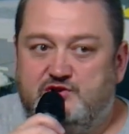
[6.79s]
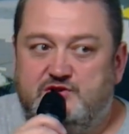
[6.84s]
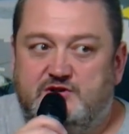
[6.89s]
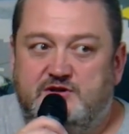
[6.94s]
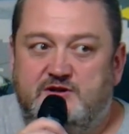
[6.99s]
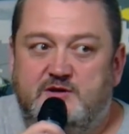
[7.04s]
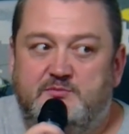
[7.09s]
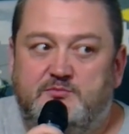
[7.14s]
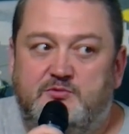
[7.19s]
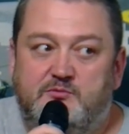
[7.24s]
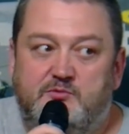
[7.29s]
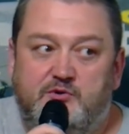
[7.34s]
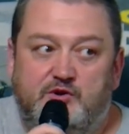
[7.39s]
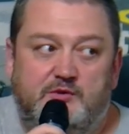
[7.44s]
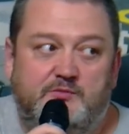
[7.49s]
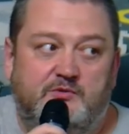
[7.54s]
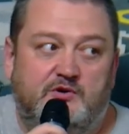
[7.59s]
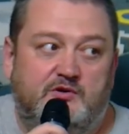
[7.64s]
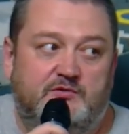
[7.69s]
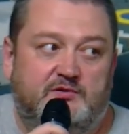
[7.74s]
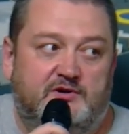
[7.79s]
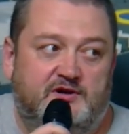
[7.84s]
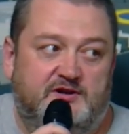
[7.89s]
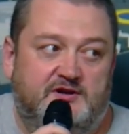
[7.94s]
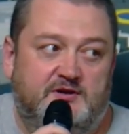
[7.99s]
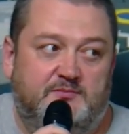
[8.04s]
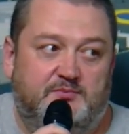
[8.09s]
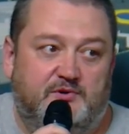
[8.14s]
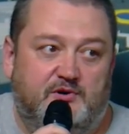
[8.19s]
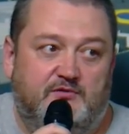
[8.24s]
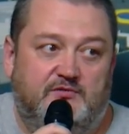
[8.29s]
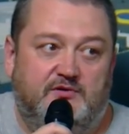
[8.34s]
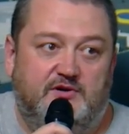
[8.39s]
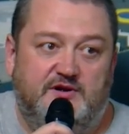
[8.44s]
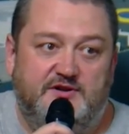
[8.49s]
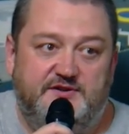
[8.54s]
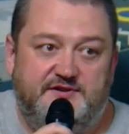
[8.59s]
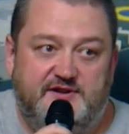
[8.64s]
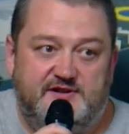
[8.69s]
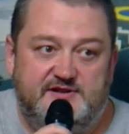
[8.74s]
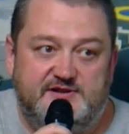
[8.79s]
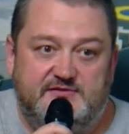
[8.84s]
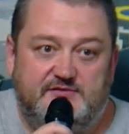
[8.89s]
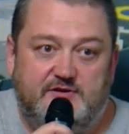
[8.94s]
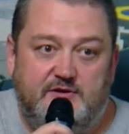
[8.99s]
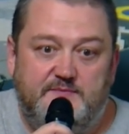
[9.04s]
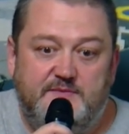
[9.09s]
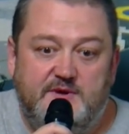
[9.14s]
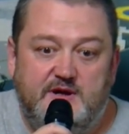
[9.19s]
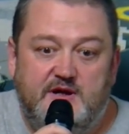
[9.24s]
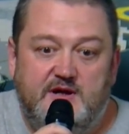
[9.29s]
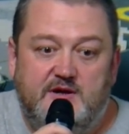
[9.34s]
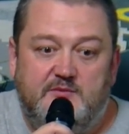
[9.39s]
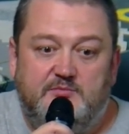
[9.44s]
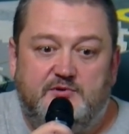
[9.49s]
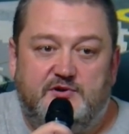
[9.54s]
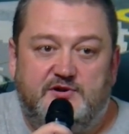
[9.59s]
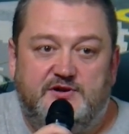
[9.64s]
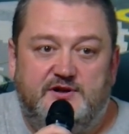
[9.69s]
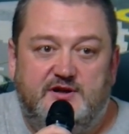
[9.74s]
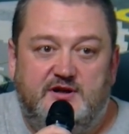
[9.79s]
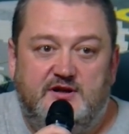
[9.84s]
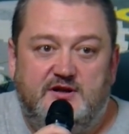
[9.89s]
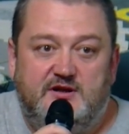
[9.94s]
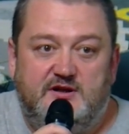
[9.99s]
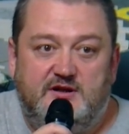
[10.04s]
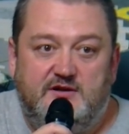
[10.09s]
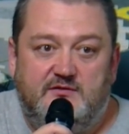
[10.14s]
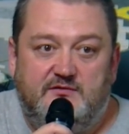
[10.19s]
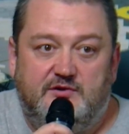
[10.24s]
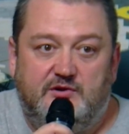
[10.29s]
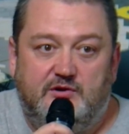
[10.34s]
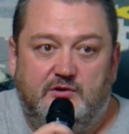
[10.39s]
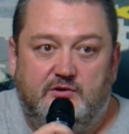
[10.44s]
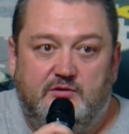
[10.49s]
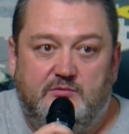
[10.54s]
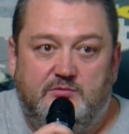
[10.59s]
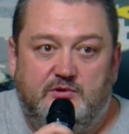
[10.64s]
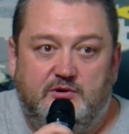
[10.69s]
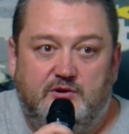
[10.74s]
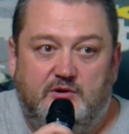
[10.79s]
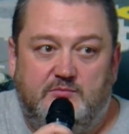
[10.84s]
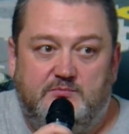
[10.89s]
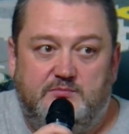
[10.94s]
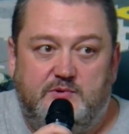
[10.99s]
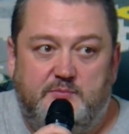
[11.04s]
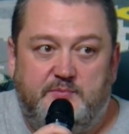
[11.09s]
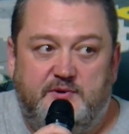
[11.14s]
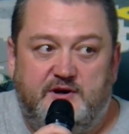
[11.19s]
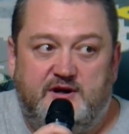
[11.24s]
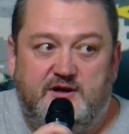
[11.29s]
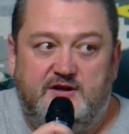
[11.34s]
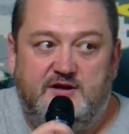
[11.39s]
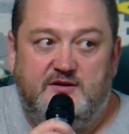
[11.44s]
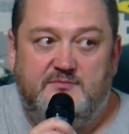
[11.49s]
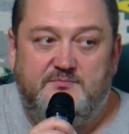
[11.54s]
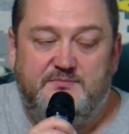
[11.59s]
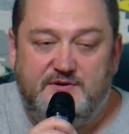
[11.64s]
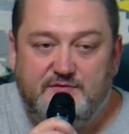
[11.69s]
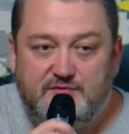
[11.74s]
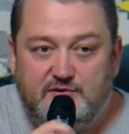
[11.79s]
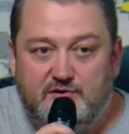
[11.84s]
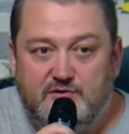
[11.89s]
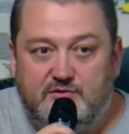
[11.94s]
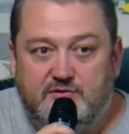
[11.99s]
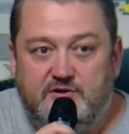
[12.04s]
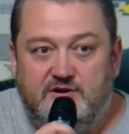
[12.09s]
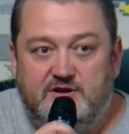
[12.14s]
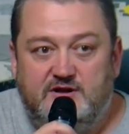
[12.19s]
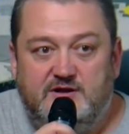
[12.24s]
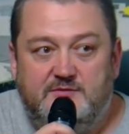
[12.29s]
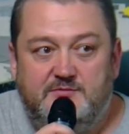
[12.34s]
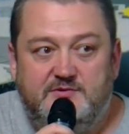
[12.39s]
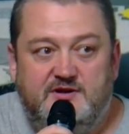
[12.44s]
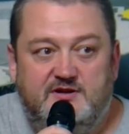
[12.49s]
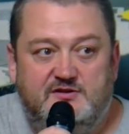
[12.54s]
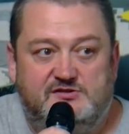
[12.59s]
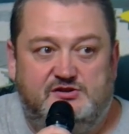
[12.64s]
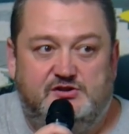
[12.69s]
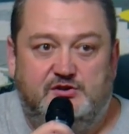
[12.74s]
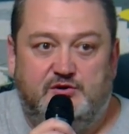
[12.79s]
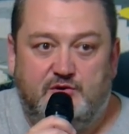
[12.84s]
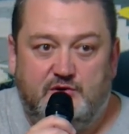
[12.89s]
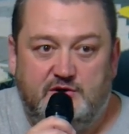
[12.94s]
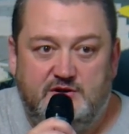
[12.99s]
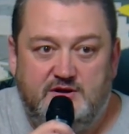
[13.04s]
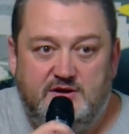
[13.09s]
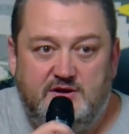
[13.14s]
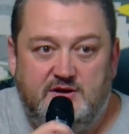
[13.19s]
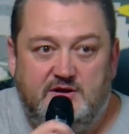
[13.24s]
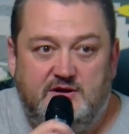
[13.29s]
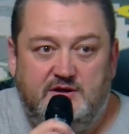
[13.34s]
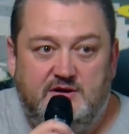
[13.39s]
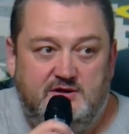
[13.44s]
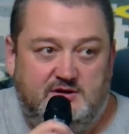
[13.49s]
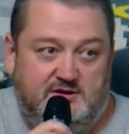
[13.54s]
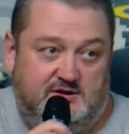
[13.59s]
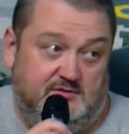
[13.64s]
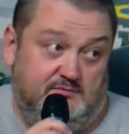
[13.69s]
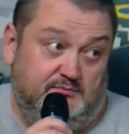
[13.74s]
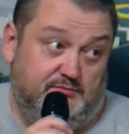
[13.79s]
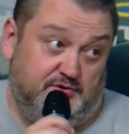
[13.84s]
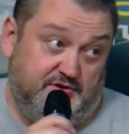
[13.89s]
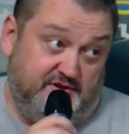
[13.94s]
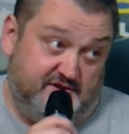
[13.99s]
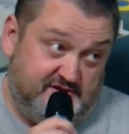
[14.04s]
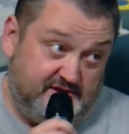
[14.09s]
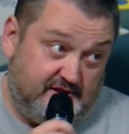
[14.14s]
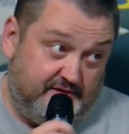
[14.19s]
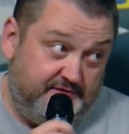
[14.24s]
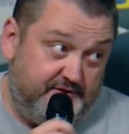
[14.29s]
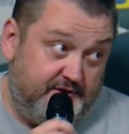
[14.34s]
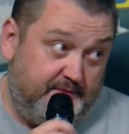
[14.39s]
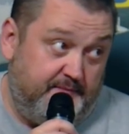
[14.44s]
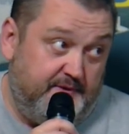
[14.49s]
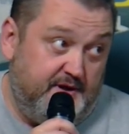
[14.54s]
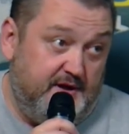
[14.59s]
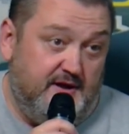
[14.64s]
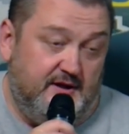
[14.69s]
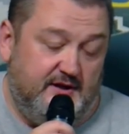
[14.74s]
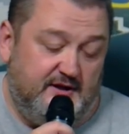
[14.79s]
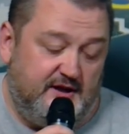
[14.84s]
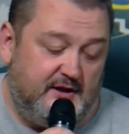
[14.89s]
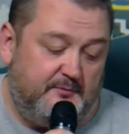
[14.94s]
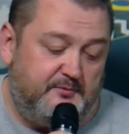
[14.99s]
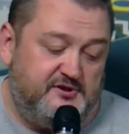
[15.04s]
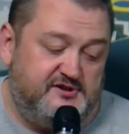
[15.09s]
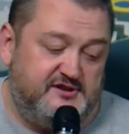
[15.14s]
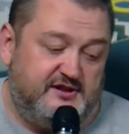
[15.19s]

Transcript: We start our special event discussion on volunteering, uh, what it used to be half a year ago and what it is now and